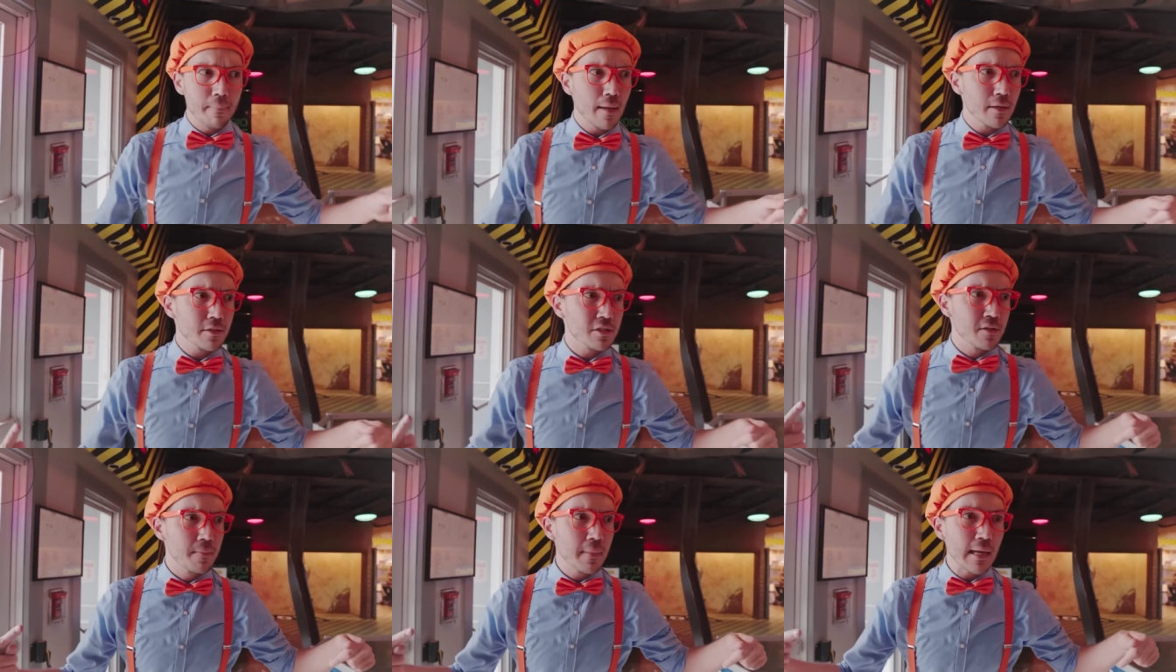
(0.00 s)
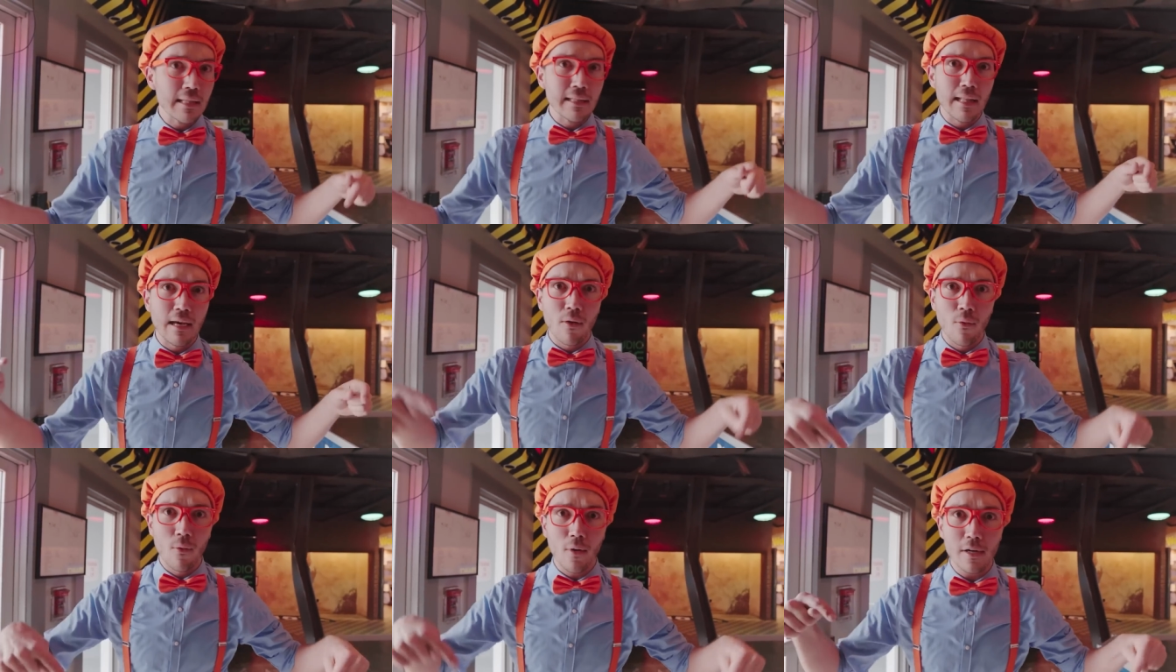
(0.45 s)
must mean
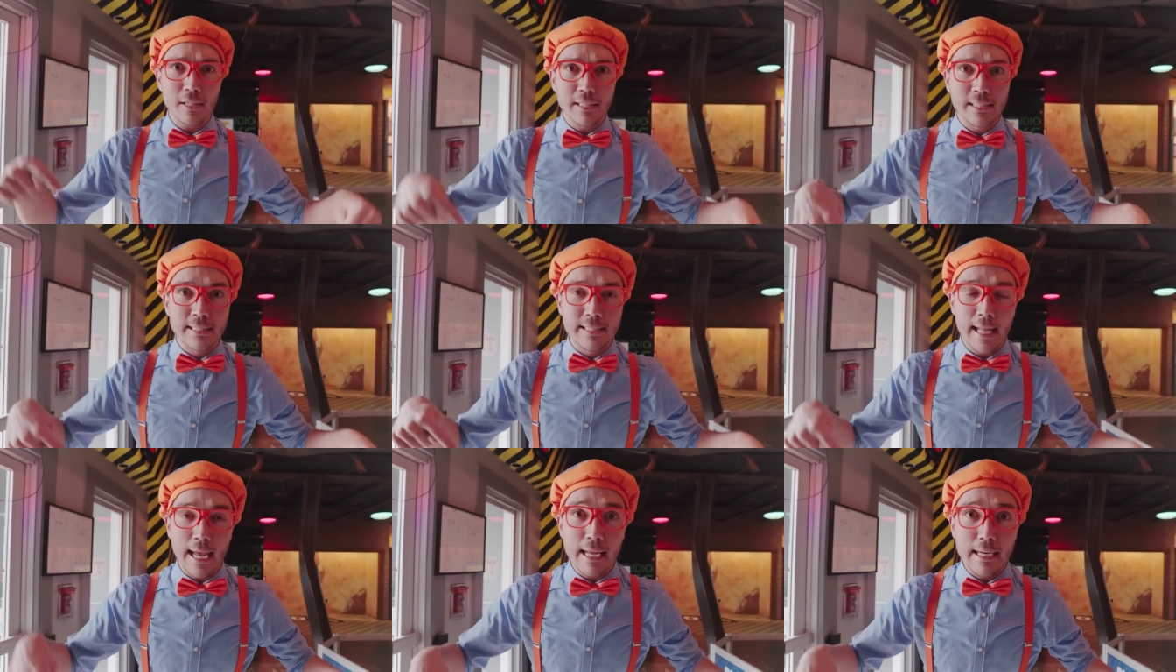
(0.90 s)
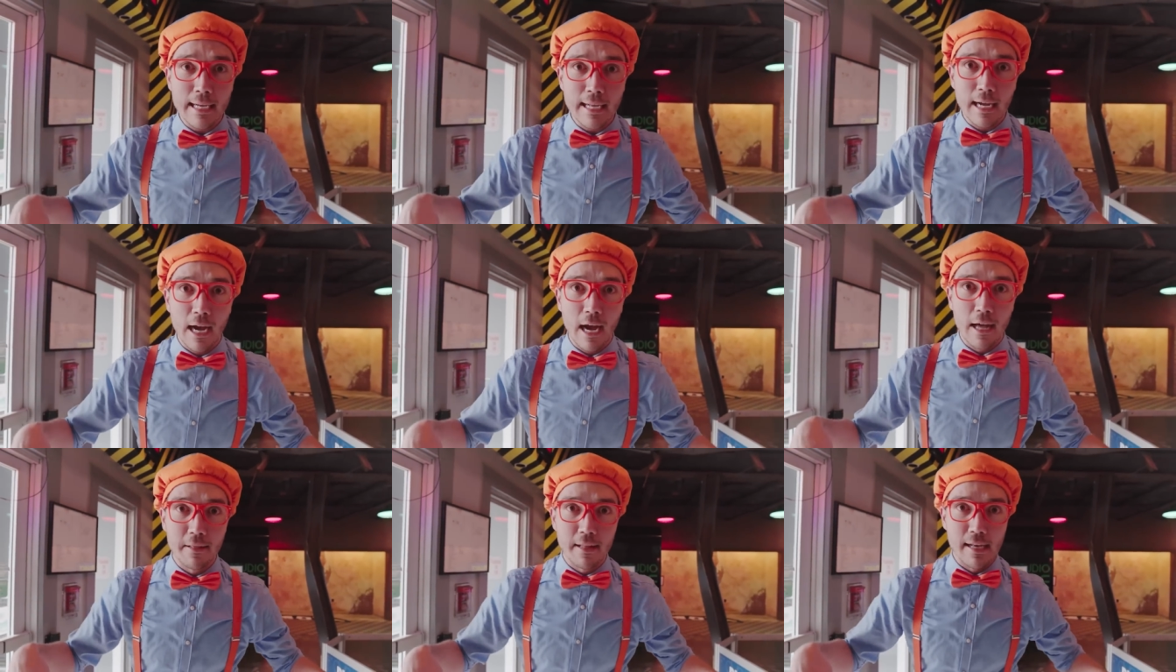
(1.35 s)
that we're
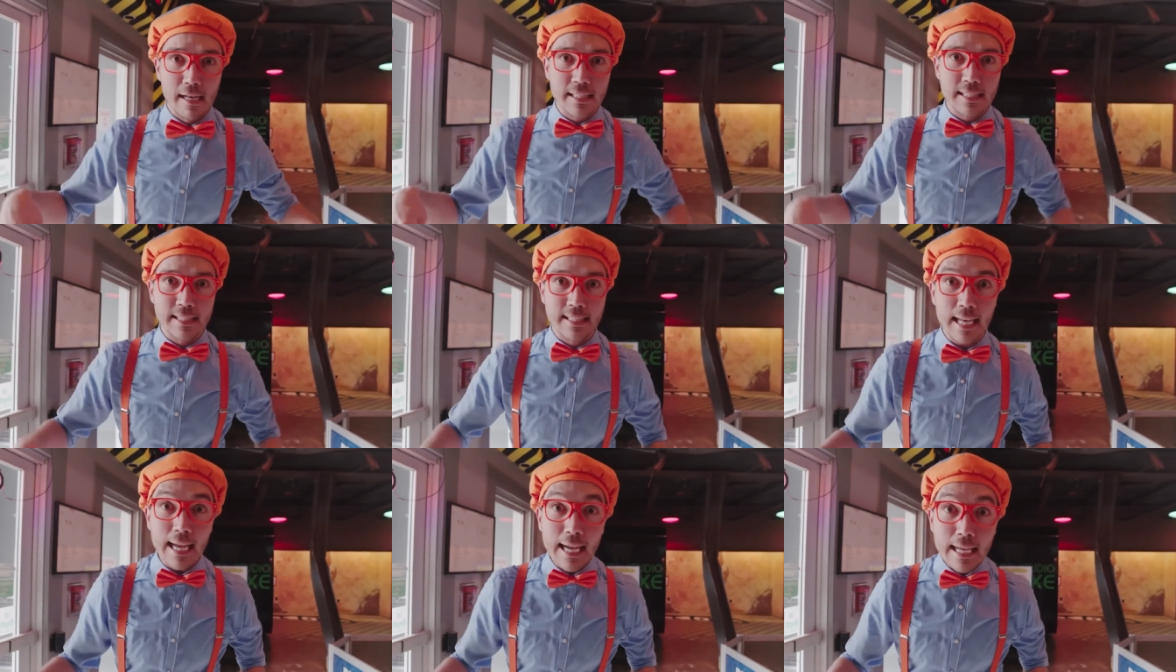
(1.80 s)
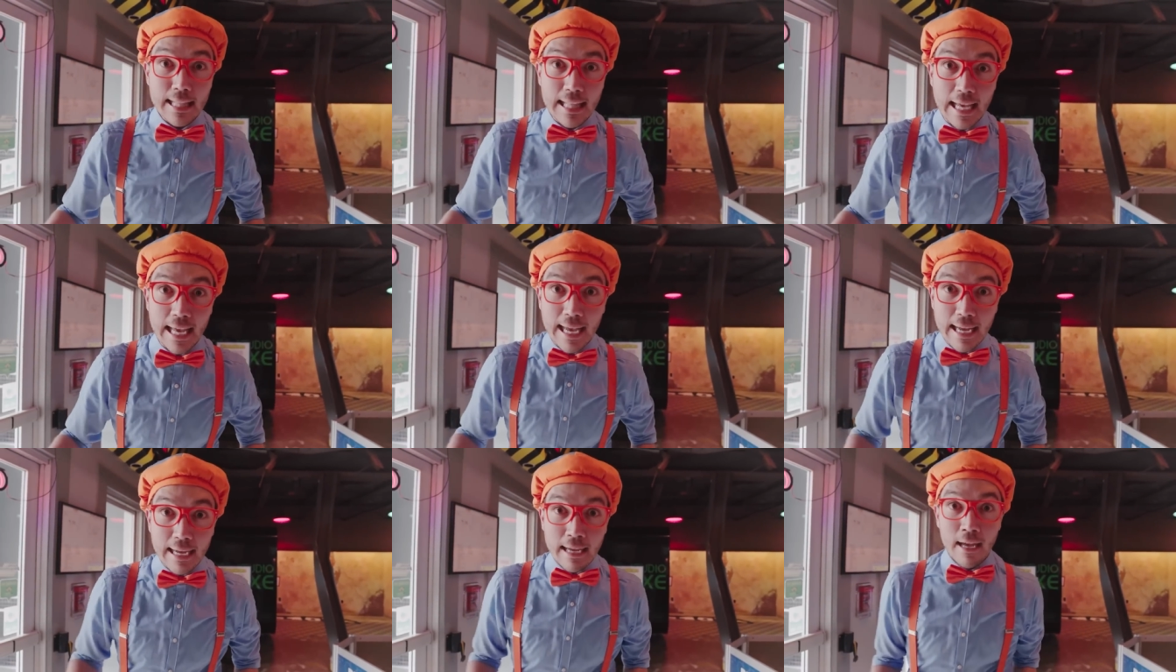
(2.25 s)
standing on the
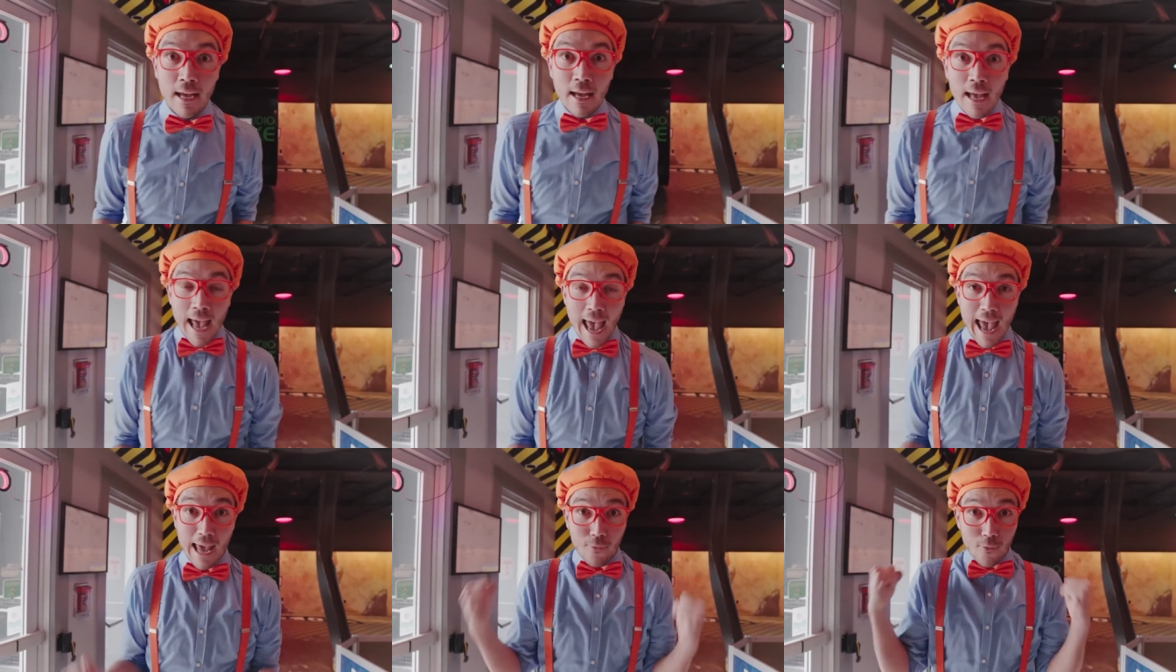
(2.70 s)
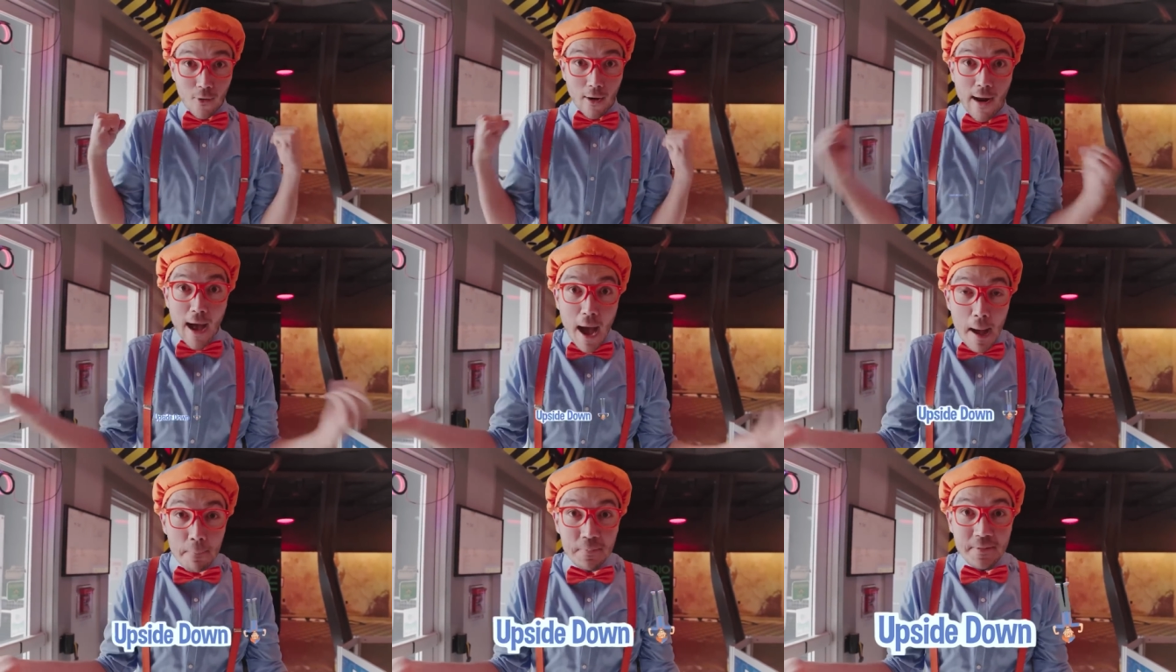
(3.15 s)
ceiling and we're
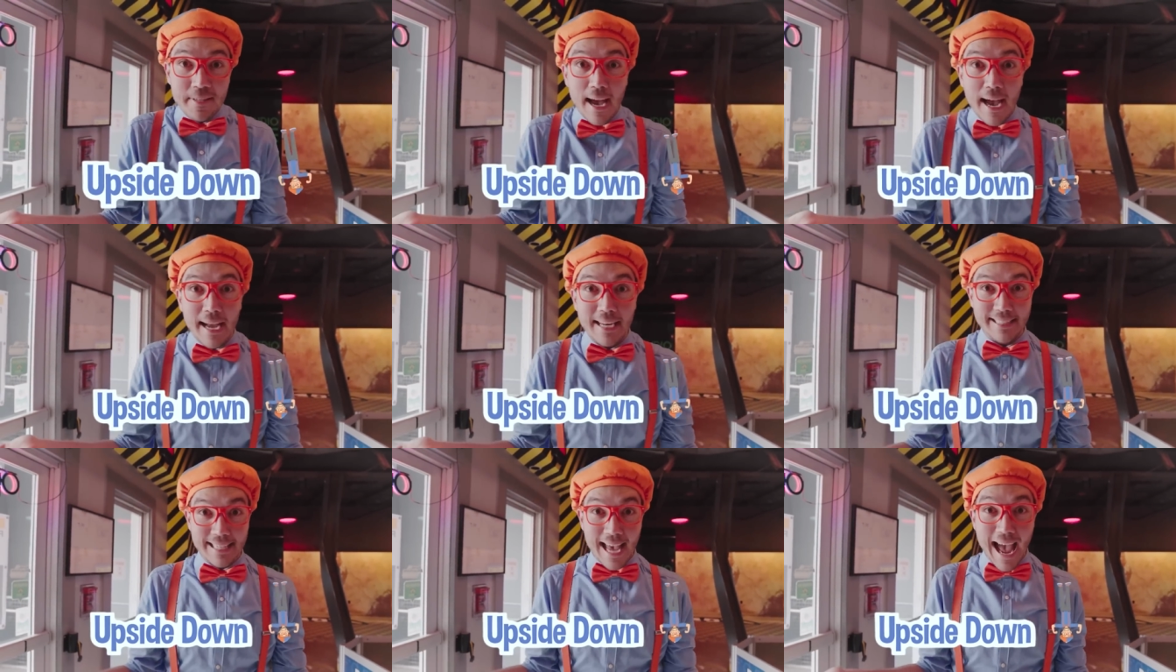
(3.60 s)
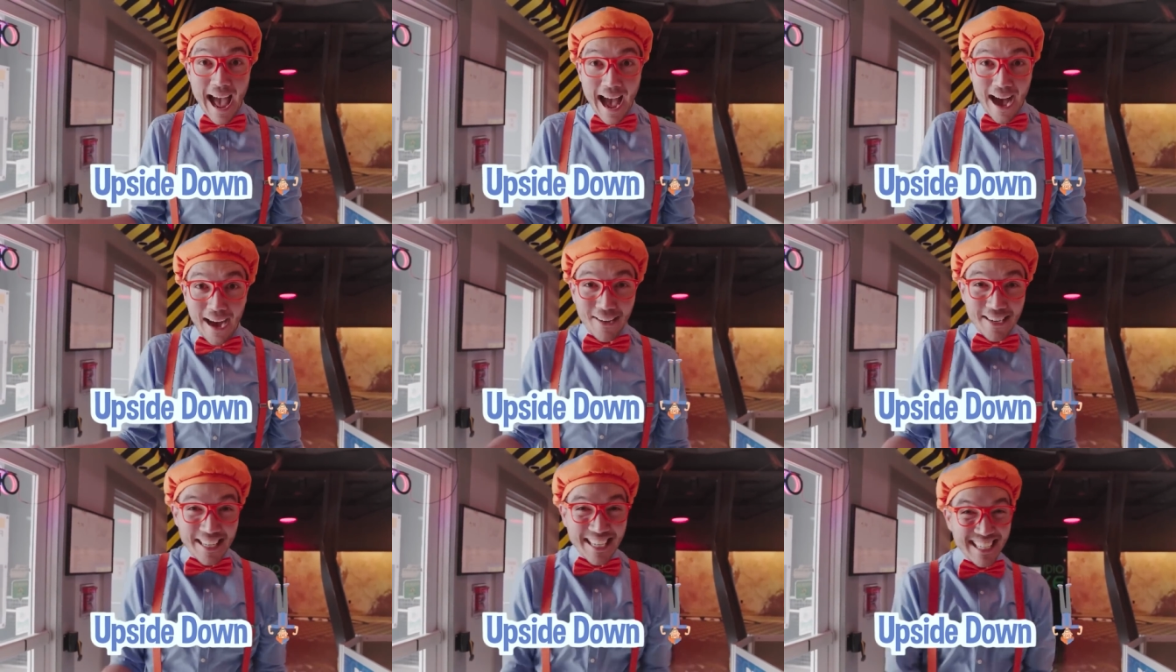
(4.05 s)
upside
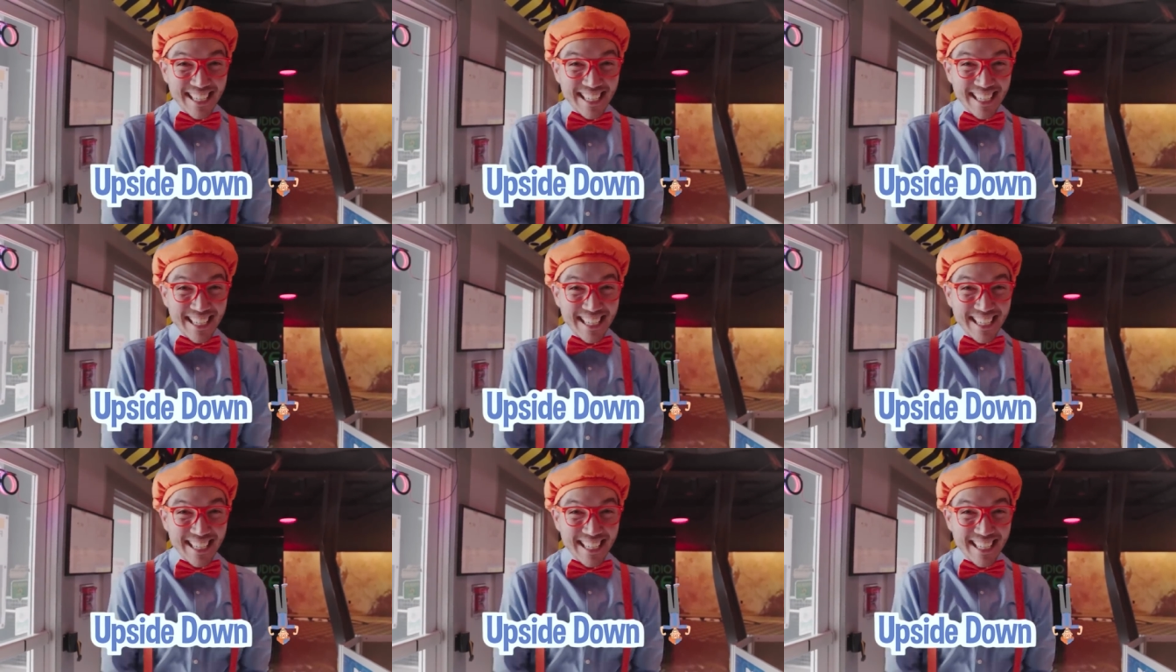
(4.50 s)
down.